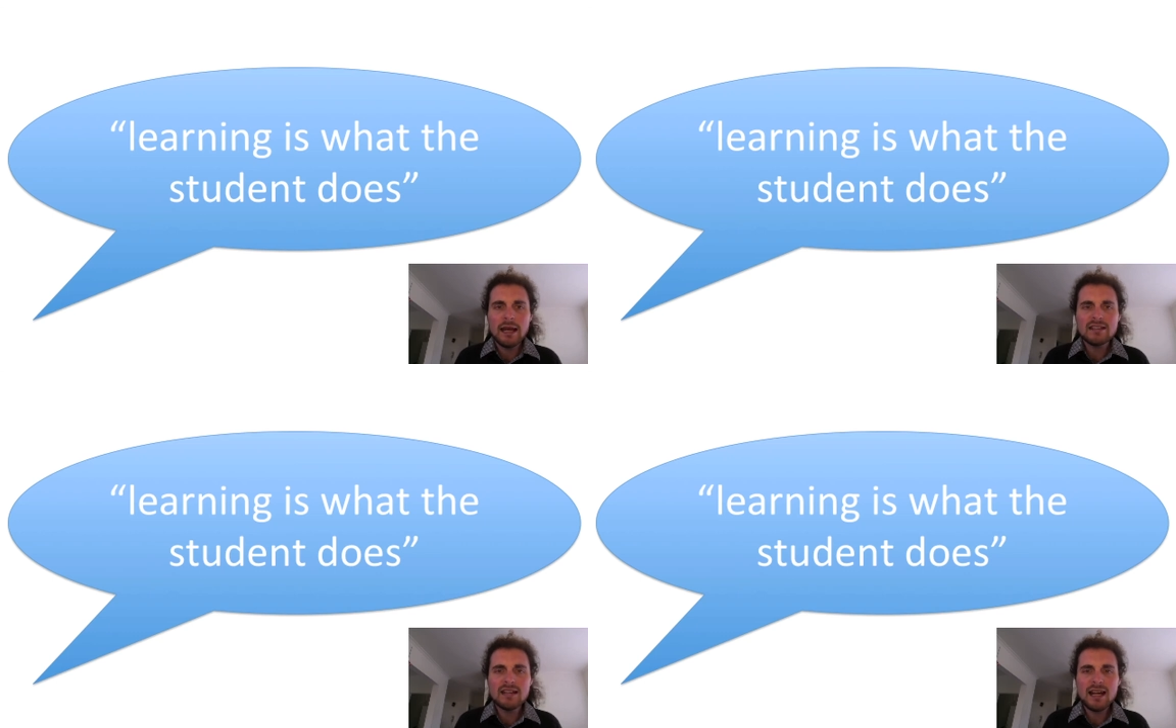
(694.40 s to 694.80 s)

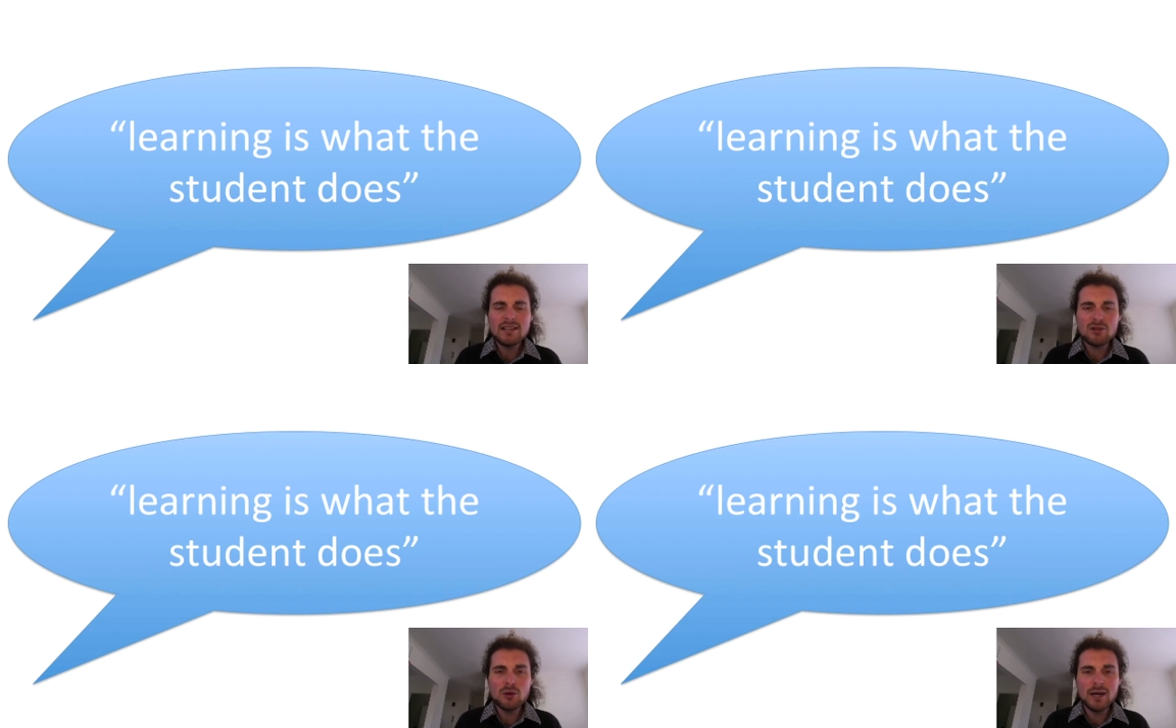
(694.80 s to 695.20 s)
and
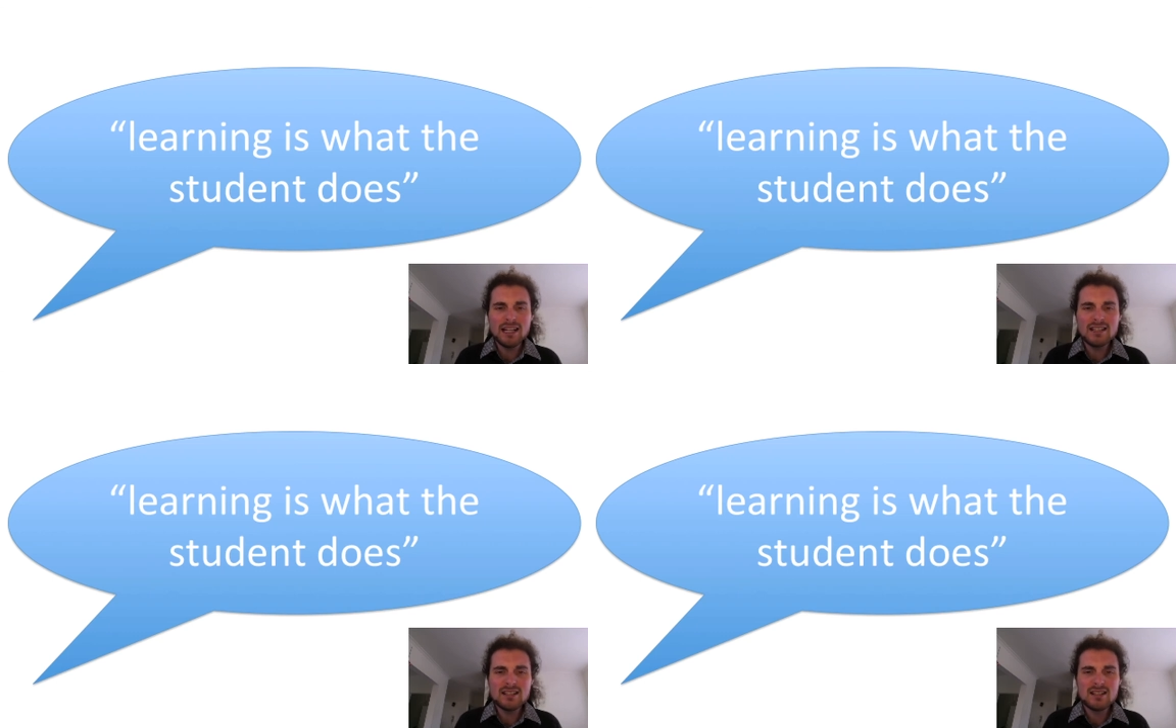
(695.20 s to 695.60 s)
as
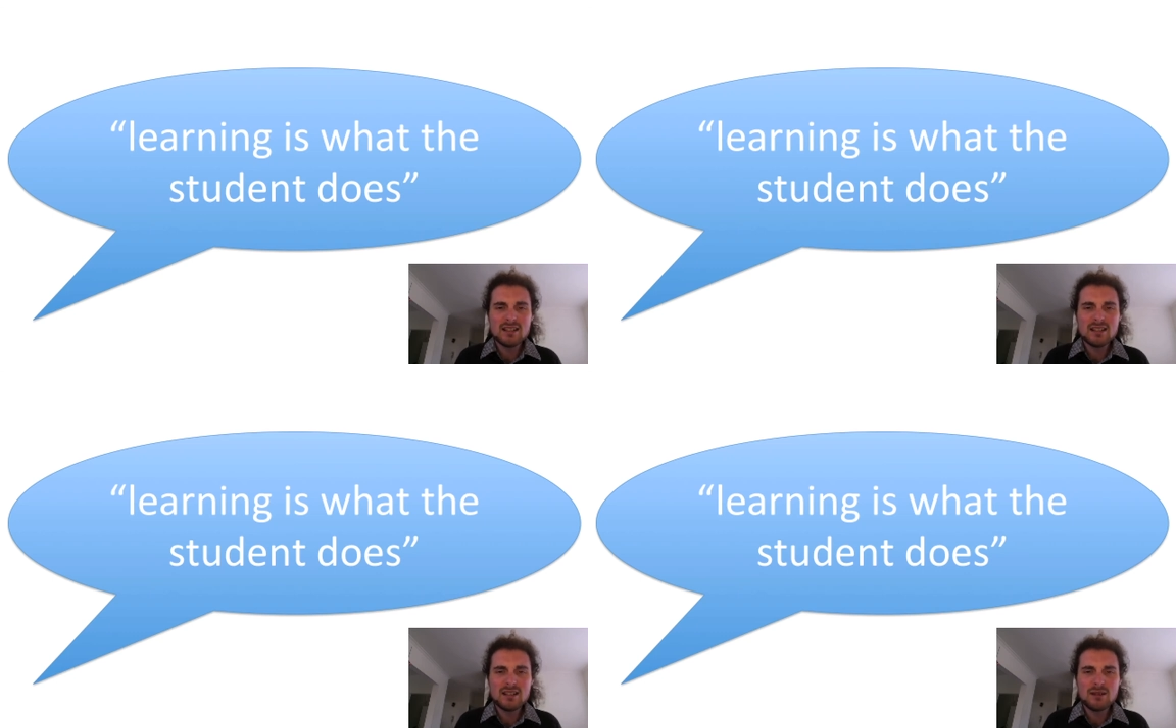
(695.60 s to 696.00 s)
always,
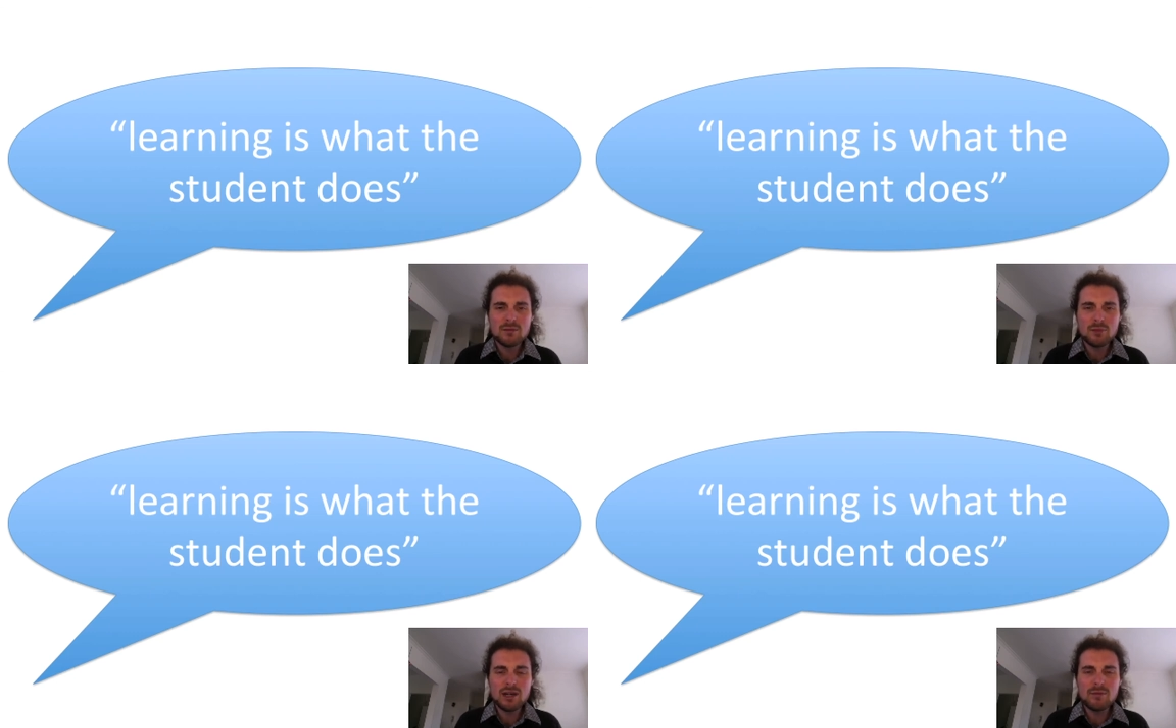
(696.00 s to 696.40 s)

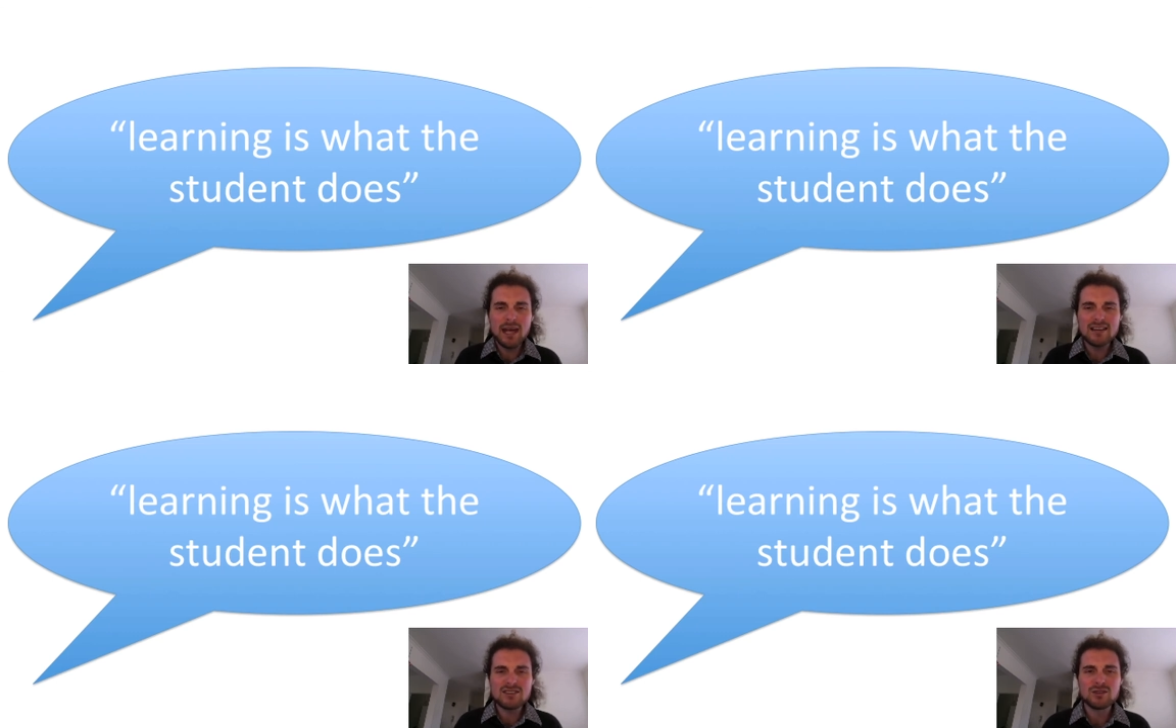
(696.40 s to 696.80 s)
bring it back